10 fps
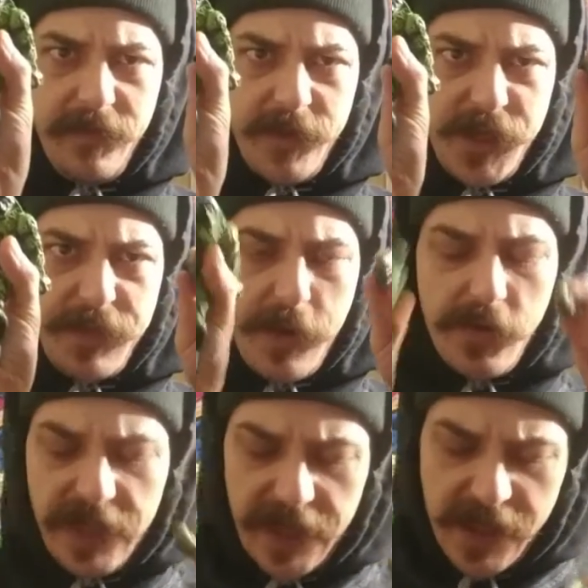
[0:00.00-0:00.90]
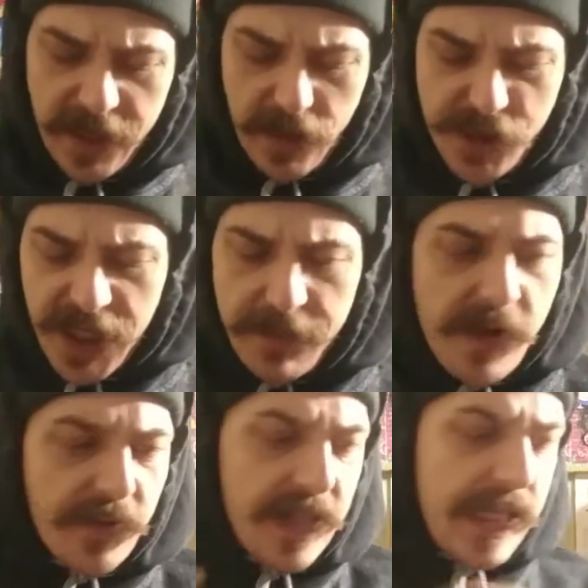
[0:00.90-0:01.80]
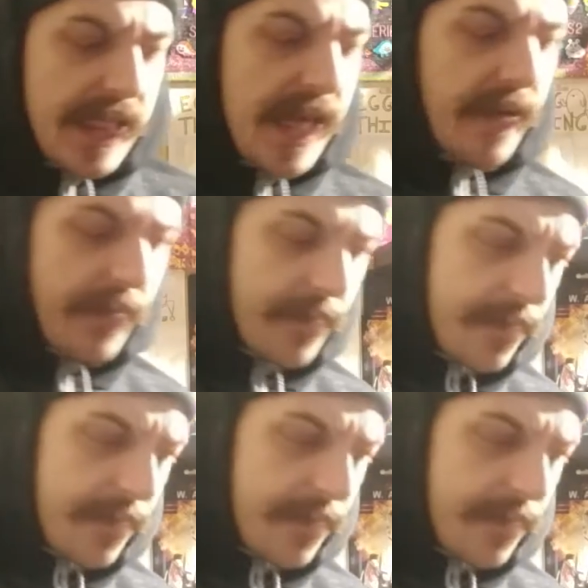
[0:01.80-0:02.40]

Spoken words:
1.Trick.Pony. Go check them out. Like I said,